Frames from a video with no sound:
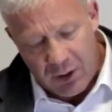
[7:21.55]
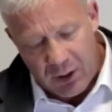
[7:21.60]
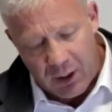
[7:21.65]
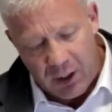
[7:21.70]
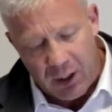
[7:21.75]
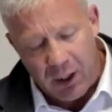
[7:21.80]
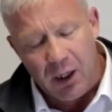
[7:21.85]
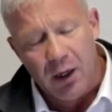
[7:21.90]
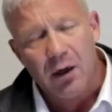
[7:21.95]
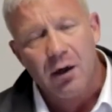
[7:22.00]

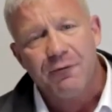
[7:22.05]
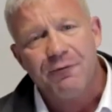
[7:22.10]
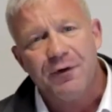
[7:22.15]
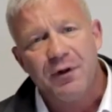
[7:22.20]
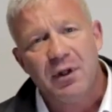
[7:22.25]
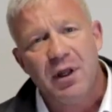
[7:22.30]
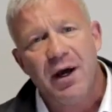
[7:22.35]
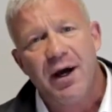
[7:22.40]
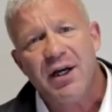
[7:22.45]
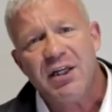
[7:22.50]

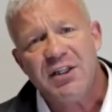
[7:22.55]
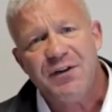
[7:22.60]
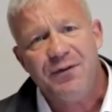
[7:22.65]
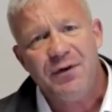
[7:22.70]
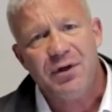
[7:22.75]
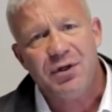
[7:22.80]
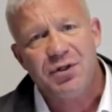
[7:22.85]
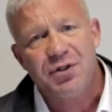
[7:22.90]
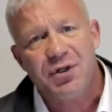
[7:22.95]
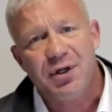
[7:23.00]

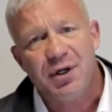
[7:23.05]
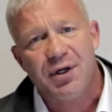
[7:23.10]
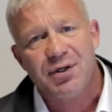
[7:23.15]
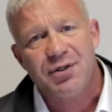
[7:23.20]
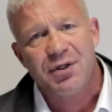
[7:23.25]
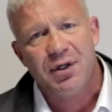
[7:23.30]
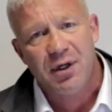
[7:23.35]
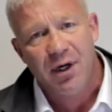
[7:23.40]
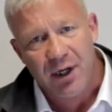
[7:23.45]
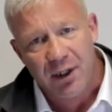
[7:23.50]
philosophy is
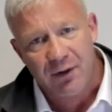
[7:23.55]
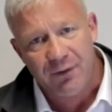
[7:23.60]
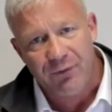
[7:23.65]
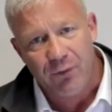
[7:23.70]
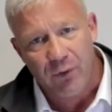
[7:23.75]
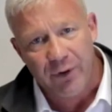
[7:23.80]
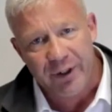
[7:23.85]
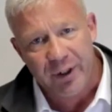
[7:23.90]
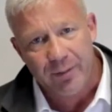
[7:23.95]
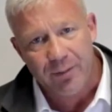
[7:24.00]
just
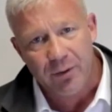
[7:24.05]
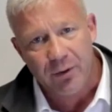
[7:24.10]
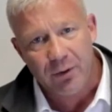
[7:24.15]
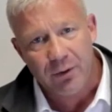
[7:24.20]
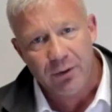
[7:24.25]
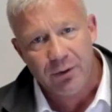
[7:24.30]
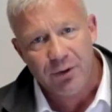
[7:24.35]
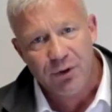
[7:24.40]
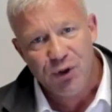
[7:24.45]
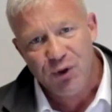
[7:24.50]

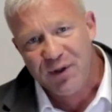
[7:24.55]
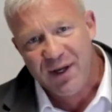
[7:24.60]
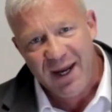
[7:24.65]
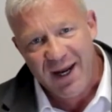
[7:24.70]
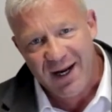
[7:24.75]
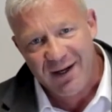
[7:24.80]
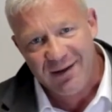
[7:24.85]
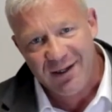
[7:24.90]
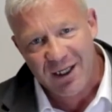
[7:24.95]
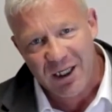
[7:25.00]
unavoidable. You
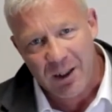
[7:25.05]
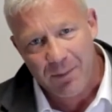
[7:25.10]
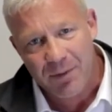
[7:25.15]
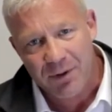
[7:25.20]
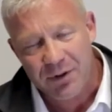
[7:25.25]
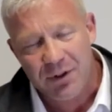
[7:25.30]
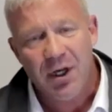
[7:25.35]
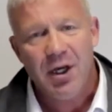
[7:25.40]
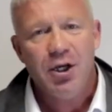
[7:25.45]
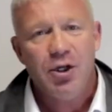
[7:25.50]
can't help it.